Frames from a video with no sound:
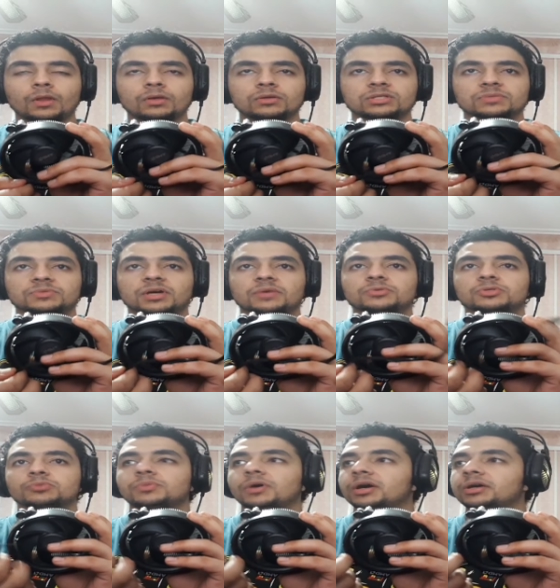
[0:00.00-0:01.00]
sometimes you
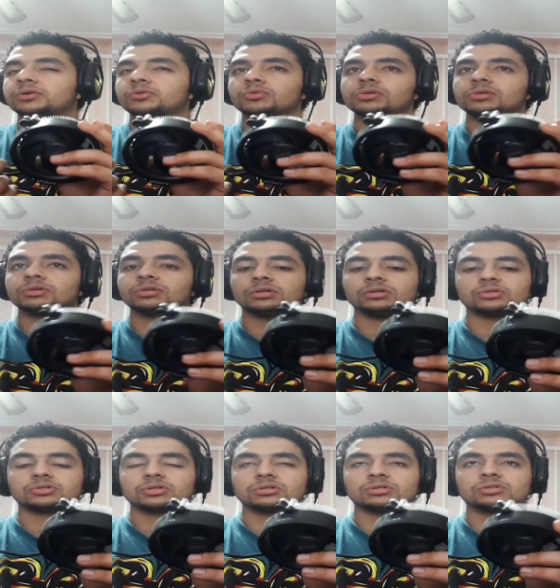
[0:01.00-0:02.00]
buy cooler or
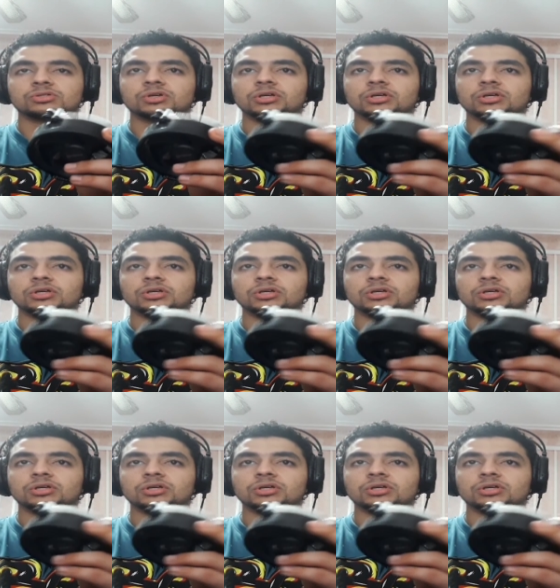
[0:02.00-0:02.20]
so,